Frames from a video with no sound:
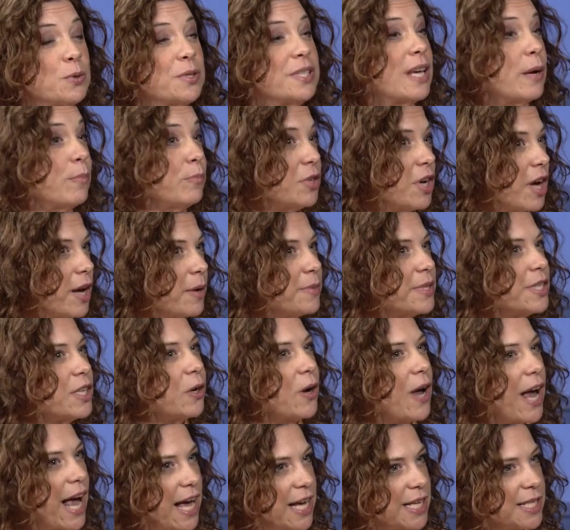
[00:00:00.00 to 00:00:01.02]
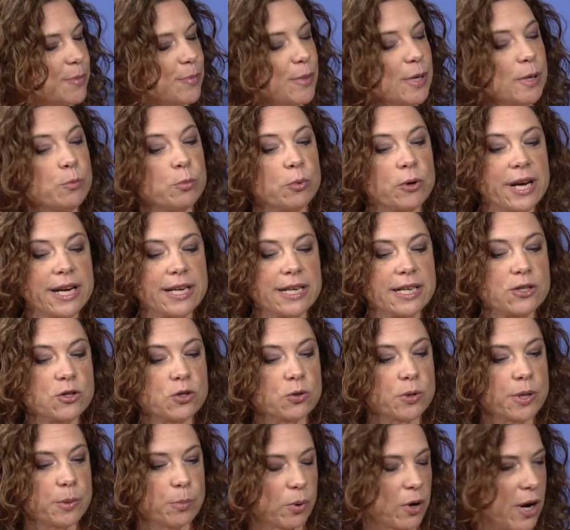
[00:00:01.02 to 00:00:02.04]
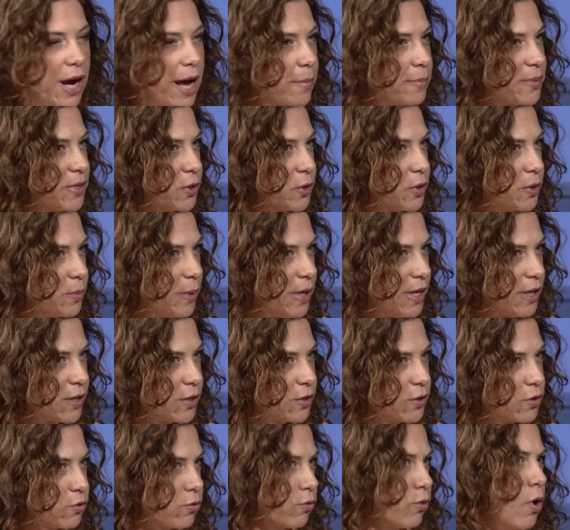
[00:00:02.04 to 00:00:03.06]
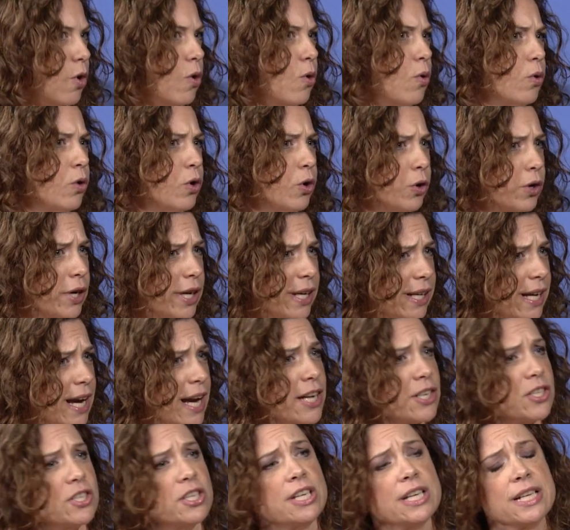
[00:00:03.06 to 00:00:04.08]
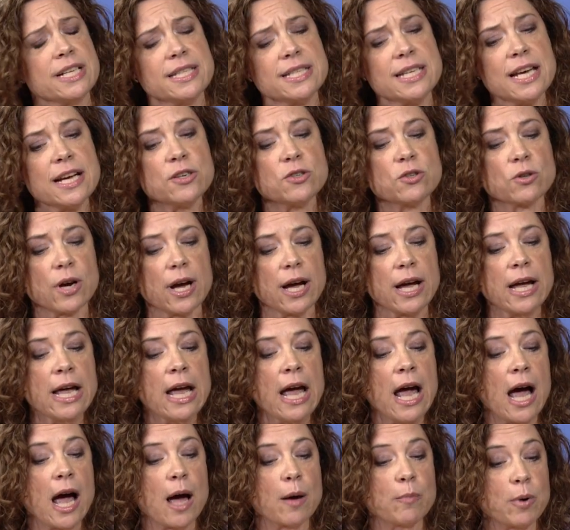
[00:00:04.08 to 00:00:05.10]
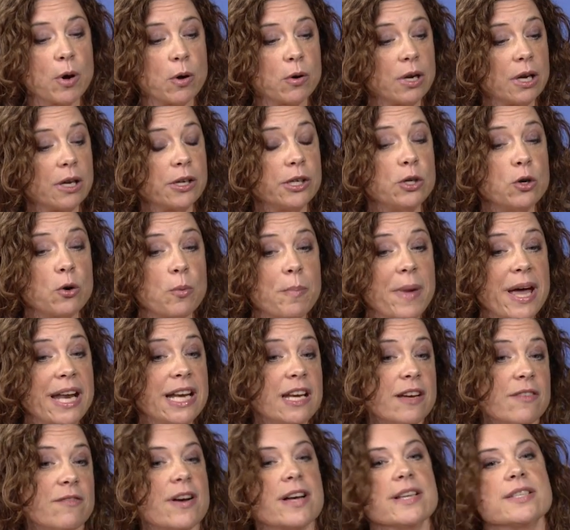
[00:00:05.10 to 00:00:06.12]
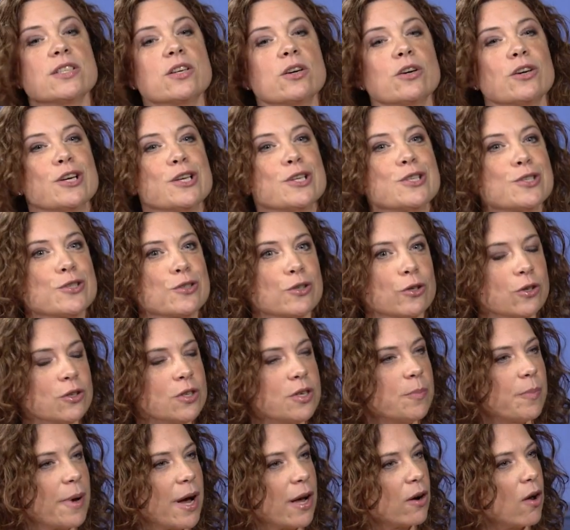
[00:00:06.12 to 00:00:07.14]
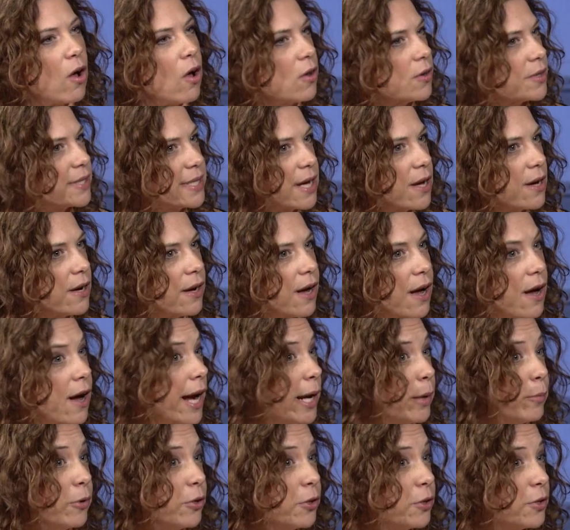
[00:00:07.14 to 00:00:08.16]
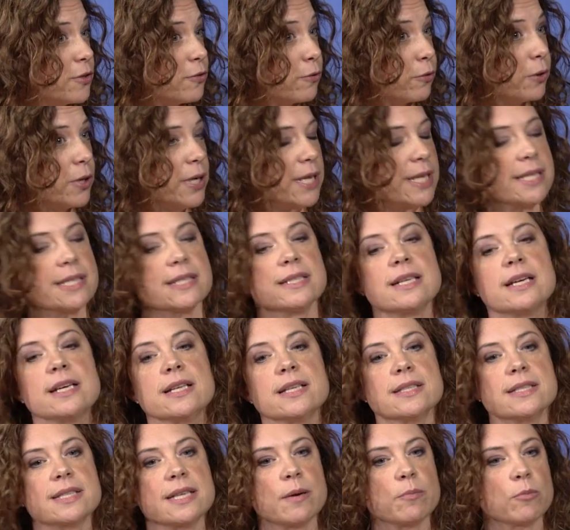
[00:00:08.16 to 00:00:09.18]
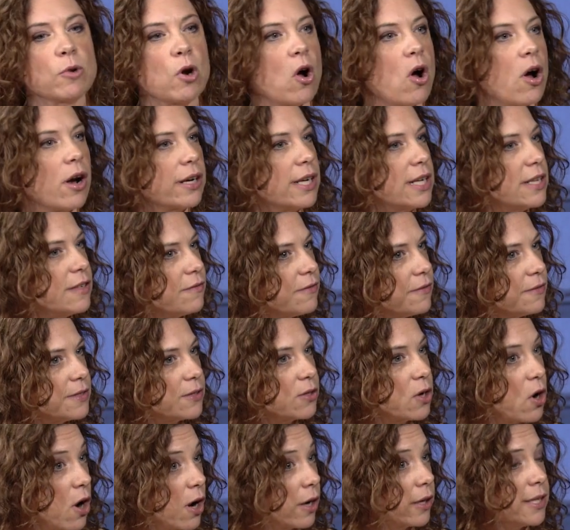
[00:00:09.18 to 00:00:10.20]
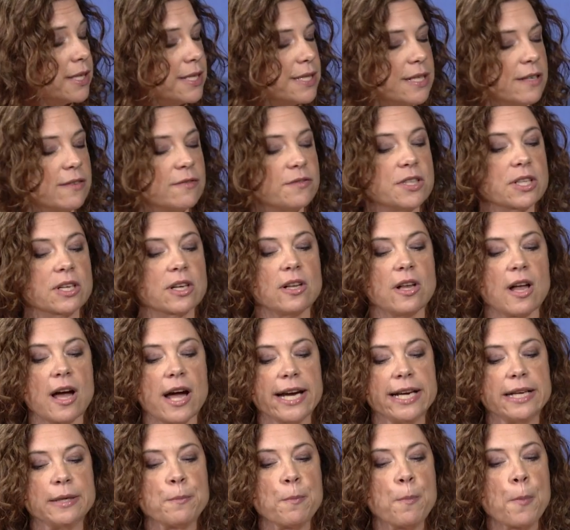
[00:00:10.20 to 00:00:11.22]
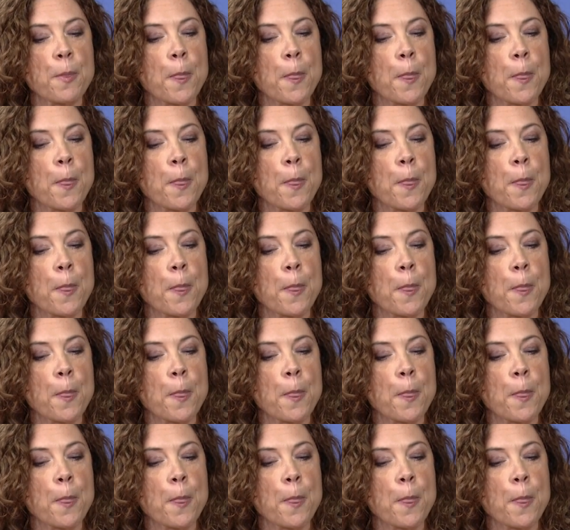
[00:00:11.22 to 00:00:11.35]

sometimes there has been brain injury, perhaps there's been a stroke or concussion, etc. But you know, many of us are concerned about Alzheimer's, for instance, cognitive decline.